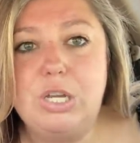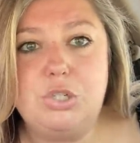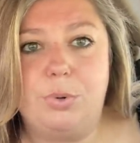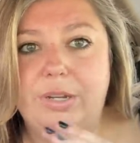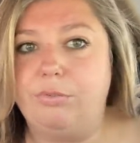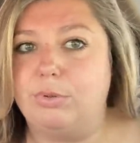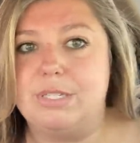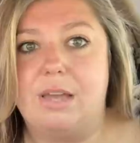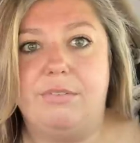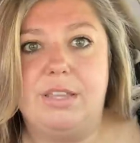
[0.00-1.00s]

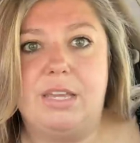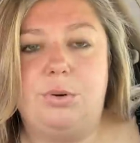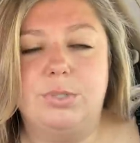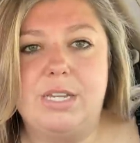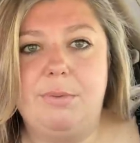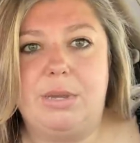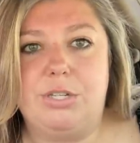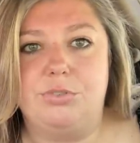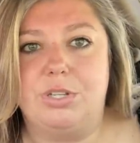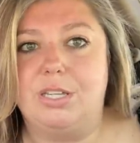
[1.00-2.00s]
24/7 that whole time. I
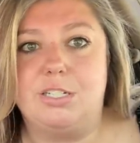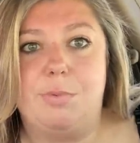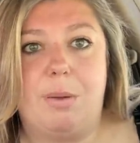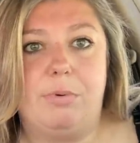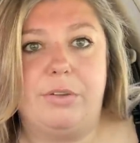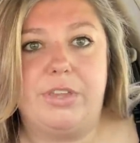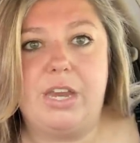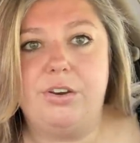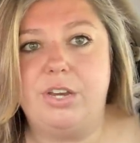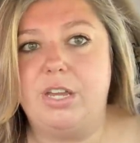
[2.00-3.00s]
usually like to pop around the
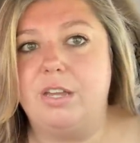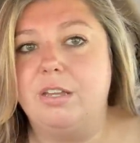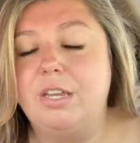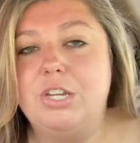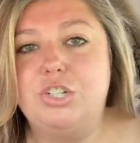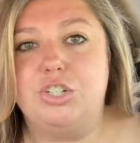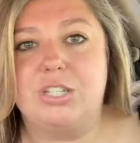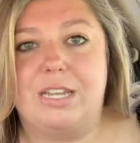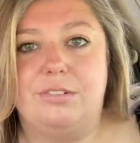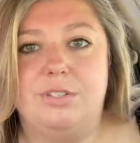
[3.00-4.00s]
area,
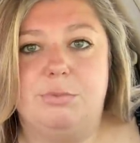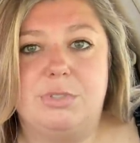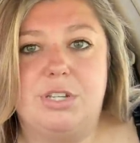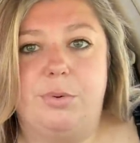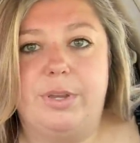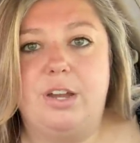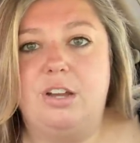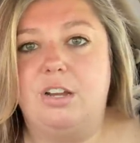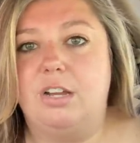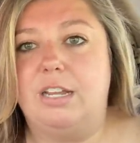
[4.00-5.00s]
just kind of see what's going
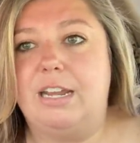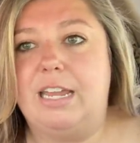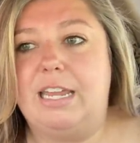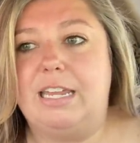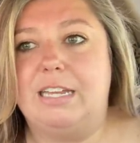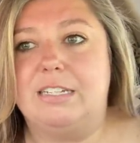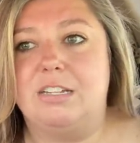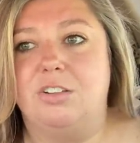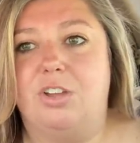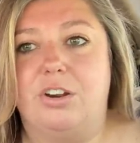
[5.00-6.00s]
on, and
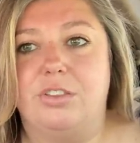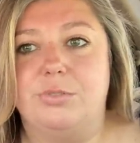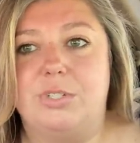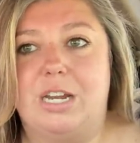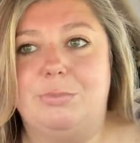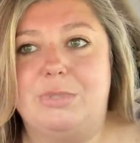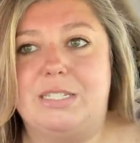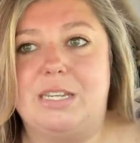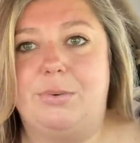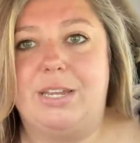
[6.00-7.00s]
a lot of those times
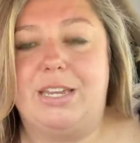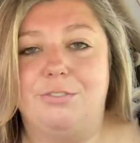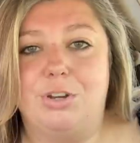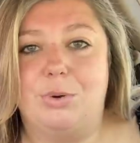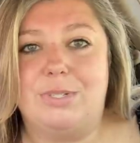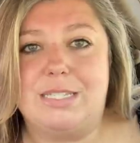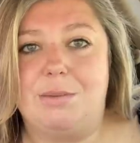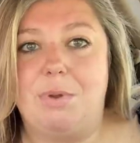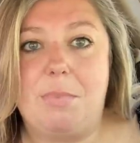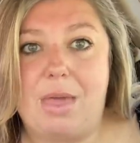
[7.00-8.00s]
that's how I of
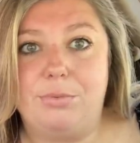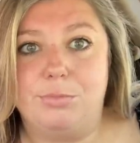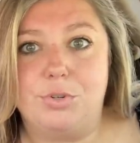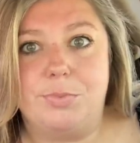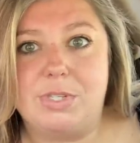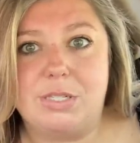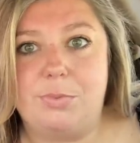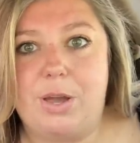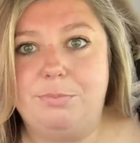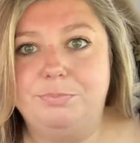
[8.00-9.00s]
coincide my bathroom trips as
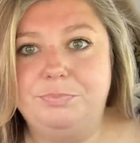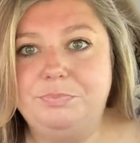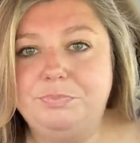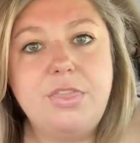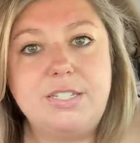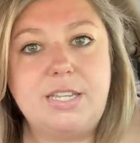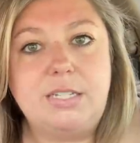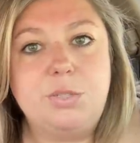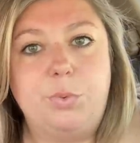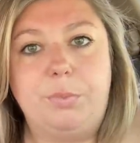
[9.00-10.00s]
well. The
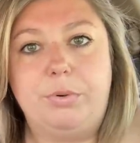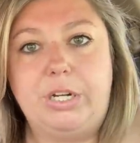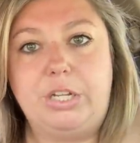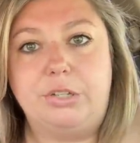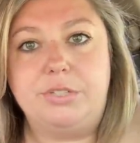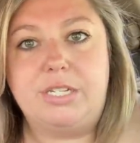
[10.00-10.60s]
sites were pretty close